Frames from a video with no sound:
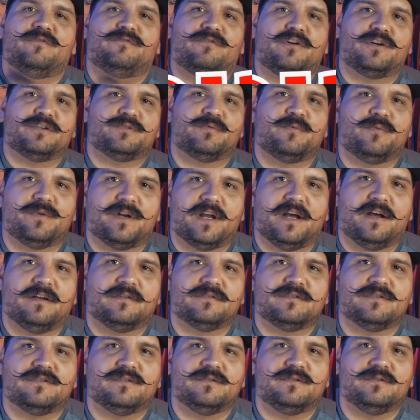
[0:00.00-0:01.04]
First, we went
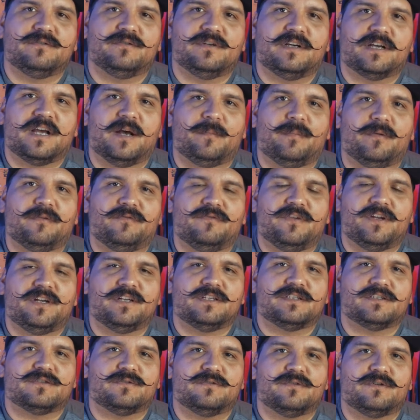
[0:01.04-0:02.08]
out to a couple of
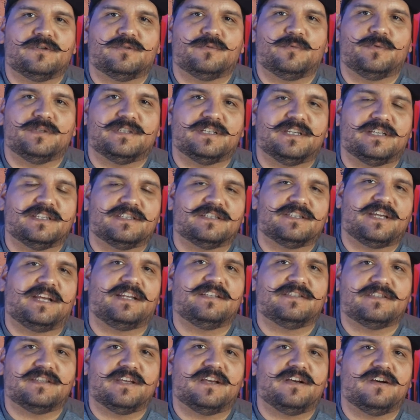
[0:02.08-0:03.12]
vintage stores. We went to a
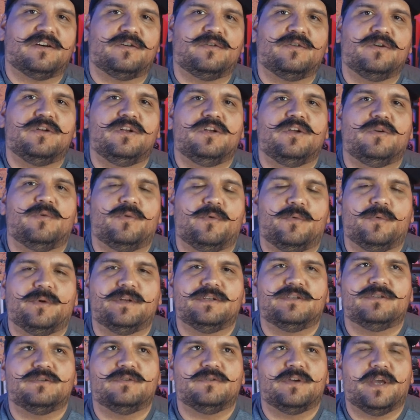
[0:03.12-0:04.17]
estate sale. We
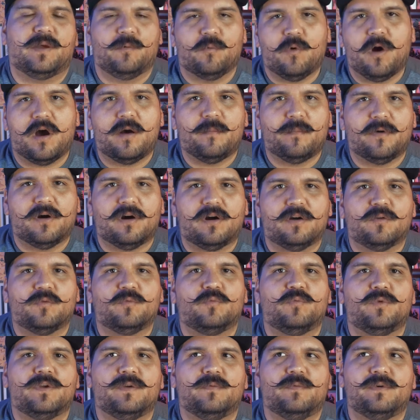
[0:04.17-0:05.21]
went to a
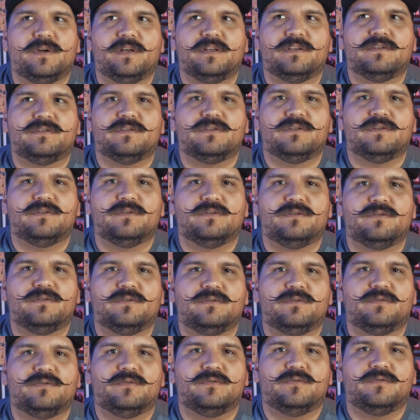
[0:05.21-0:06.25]
Walmart. We went
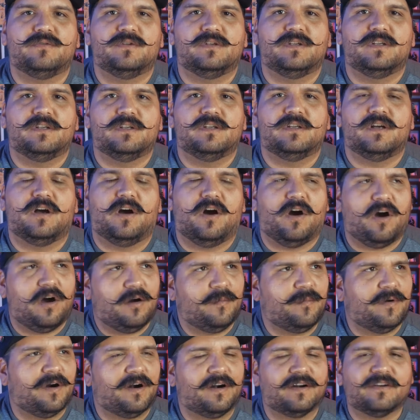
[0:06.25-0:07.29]
to
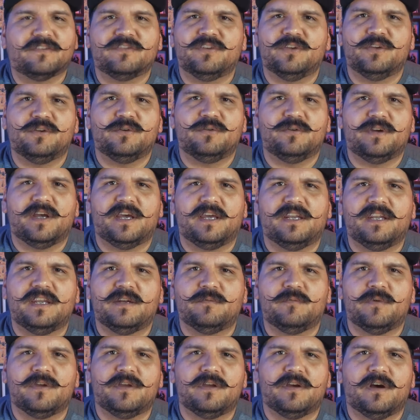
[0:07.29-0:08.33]
Hallmark too, and
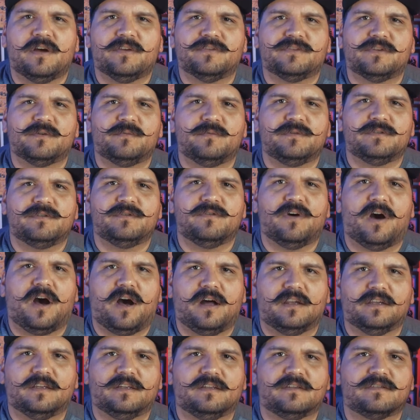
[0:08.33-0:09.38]
then we also went to
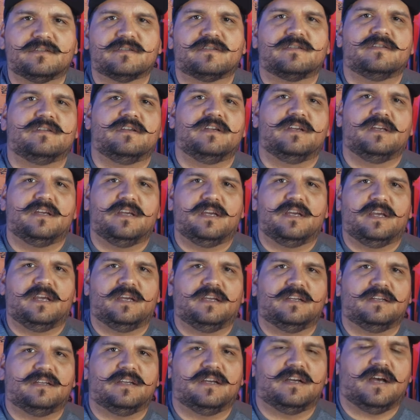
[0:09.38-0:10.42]
Ollie's,
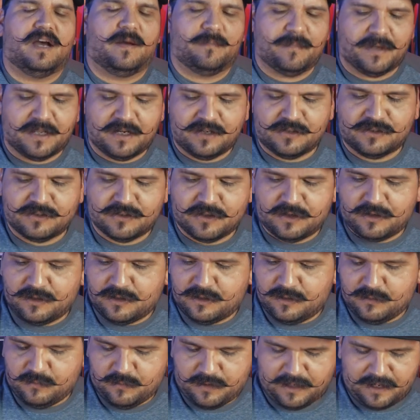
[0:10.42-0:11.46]
and uh, I'm gonna show
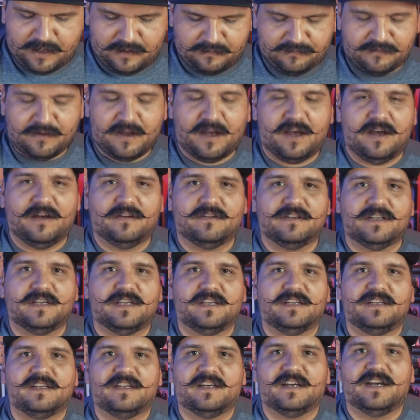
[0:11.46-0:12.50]
you what I found.
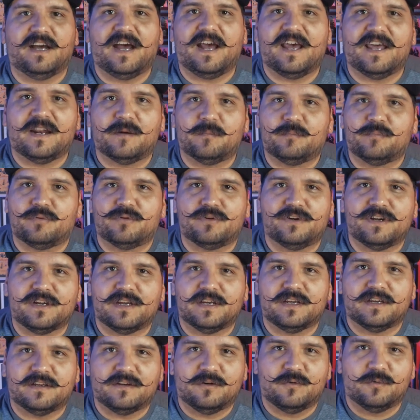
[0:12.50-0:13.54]
And uh, I had a
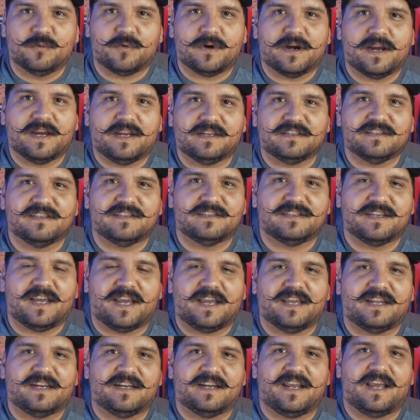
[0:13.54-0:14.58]
pretty great
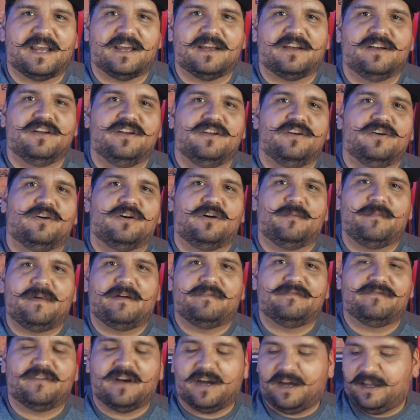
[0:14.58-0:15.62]
day today on
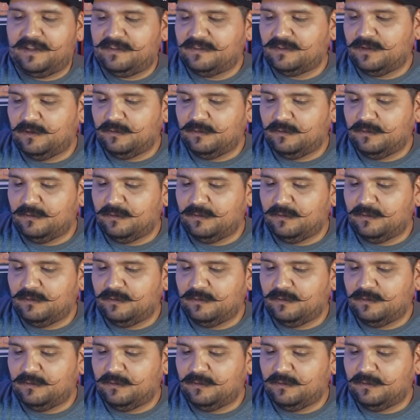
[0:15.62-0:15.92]
my find.